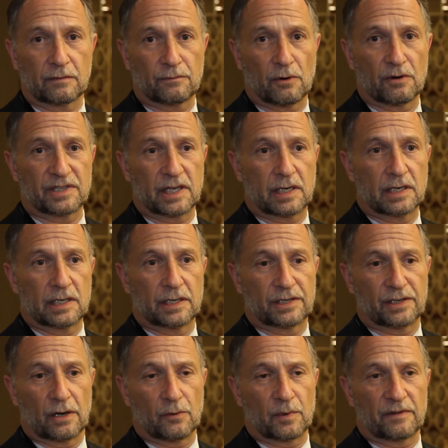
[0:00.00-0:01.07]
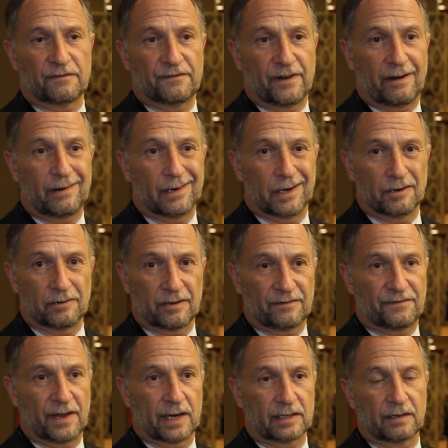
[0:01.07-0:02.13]
of rosiglitazone with very little
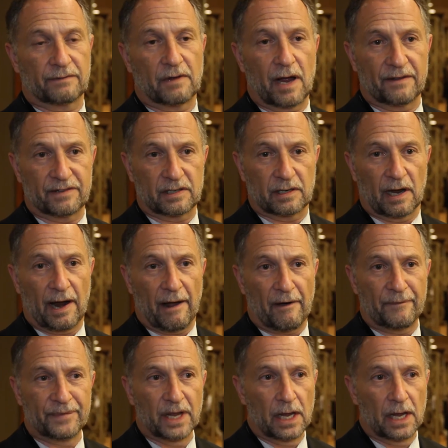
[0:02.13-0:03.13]
effect of lifestyle,